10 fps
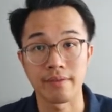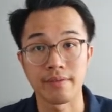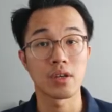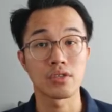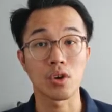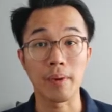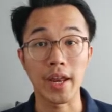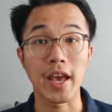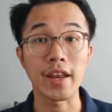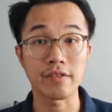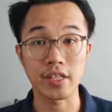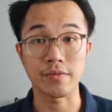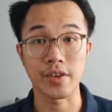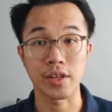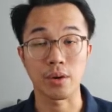So by the end of this
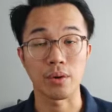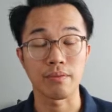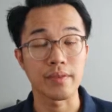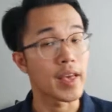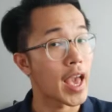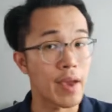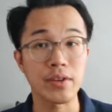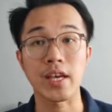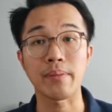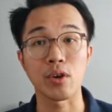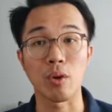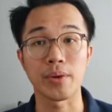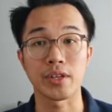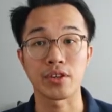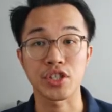video, every time you
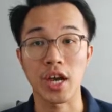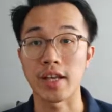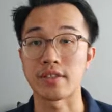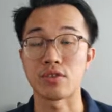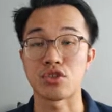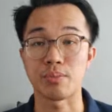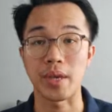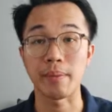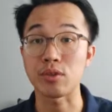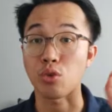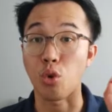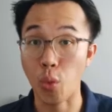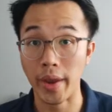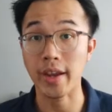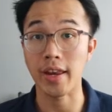open your charts, you should be able to
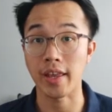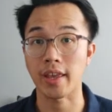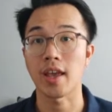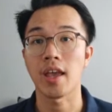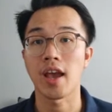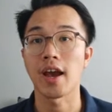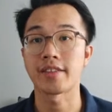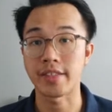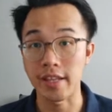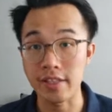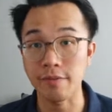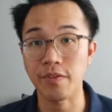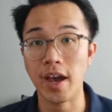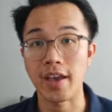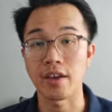quickly
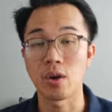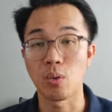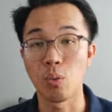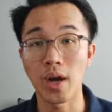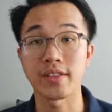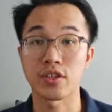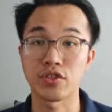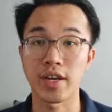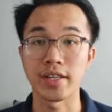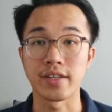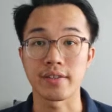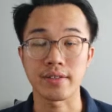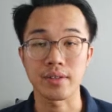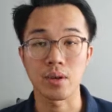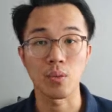identify what the trend
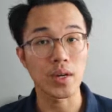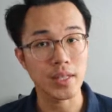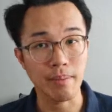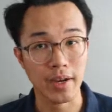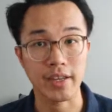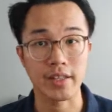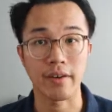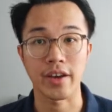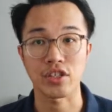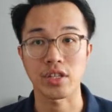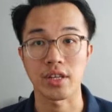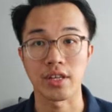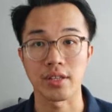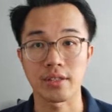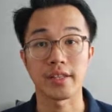is, what the market direction
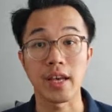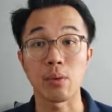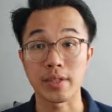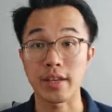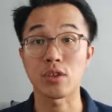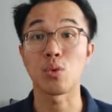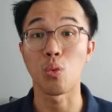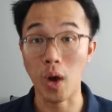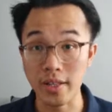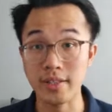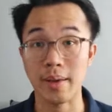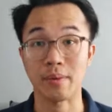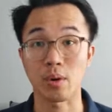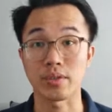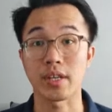is, and that will take you one step
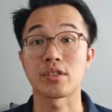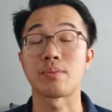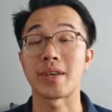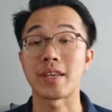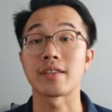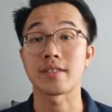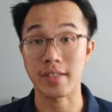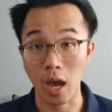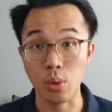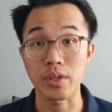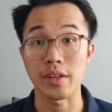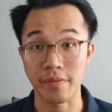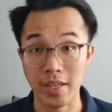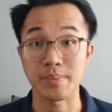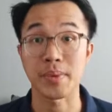closer to making sound investment